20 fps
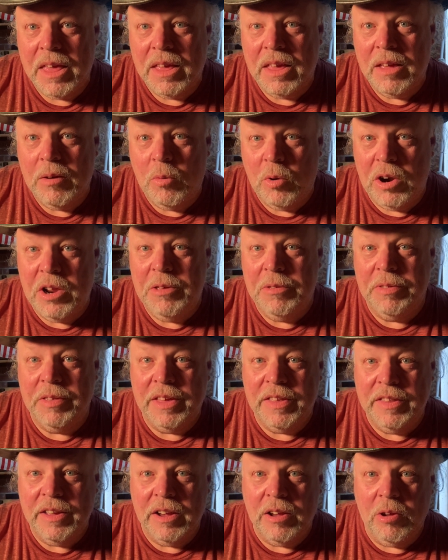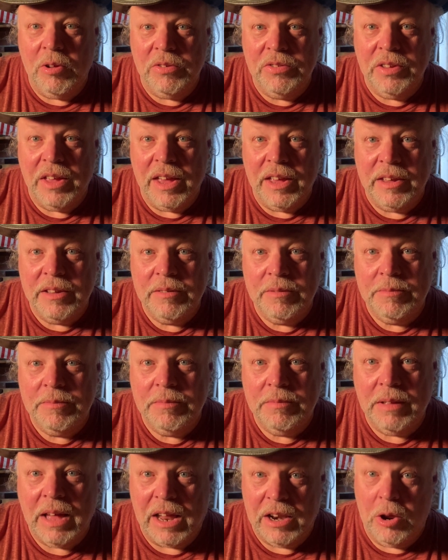What do you think they're going to say?
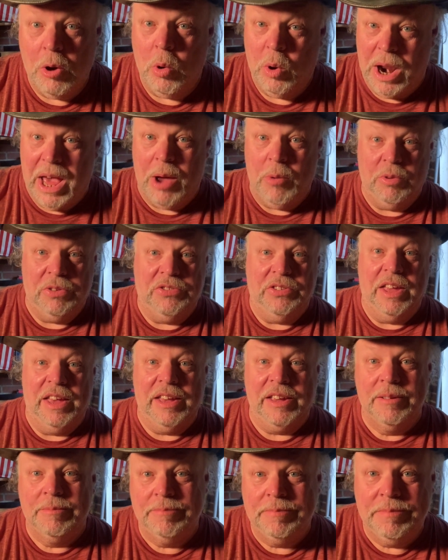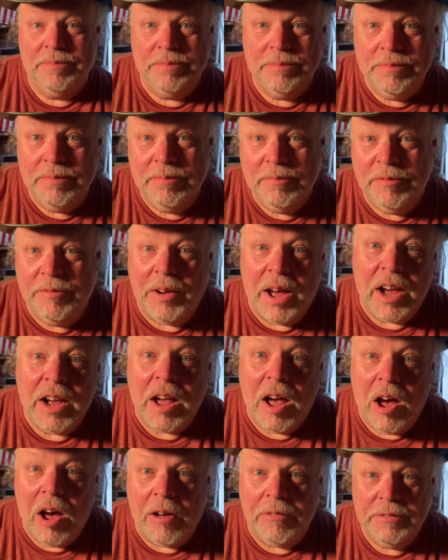I know what I would say. Fuck
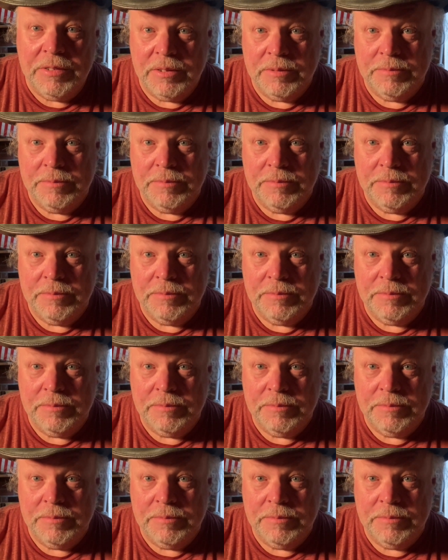off.